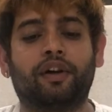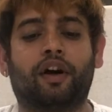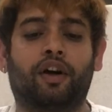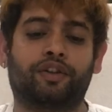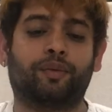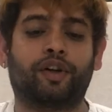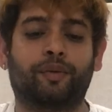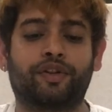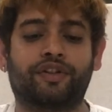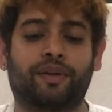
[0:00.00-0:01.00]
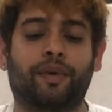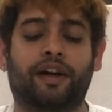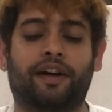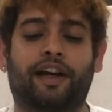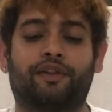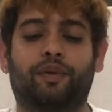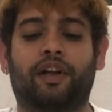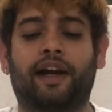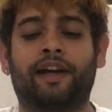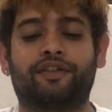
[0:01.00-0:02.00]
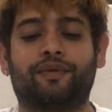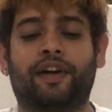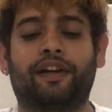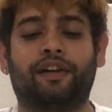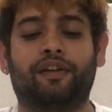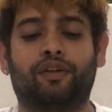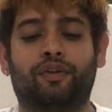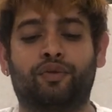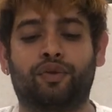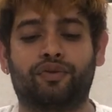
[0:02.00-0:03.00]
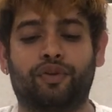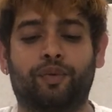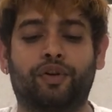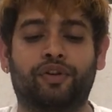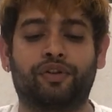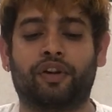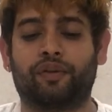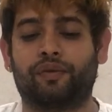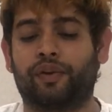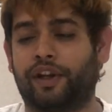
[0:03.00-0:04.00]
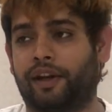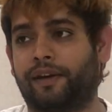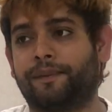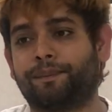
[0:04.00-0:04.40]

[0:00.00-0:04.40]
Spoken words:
or the monopolistic market as well, as defined in Joe's report in 2014.